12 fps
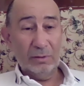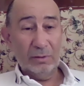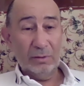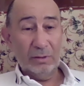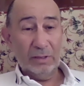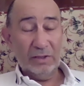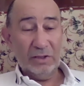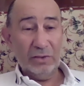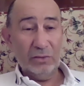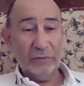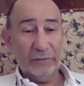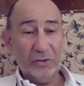Idea
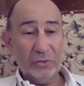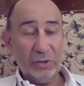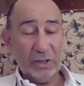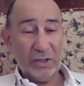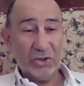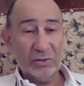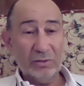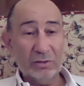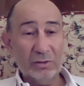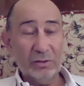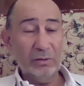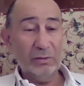of education
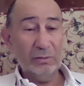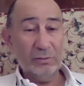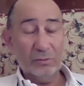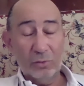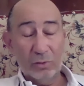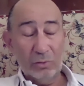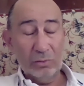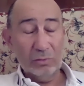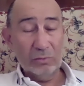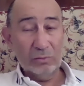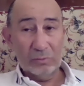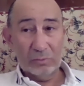in
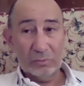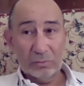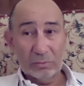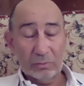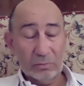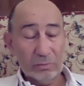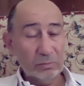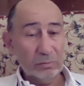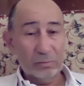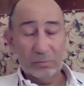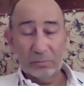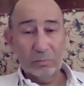all
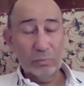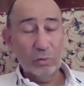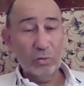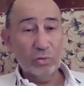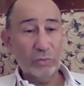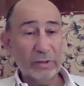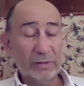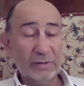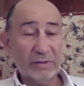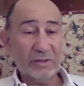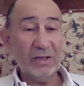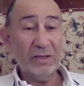bourgeois
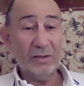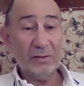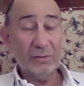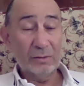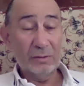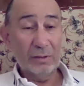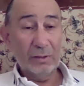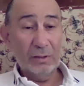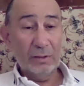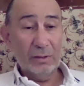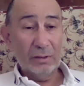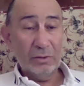state
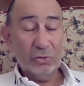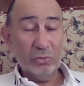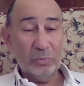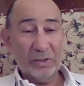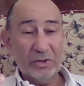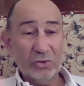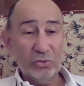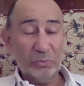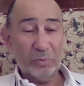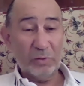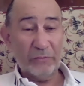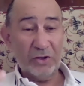to produce
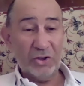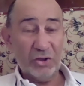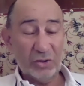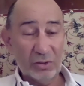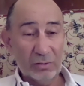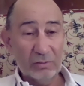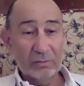professional.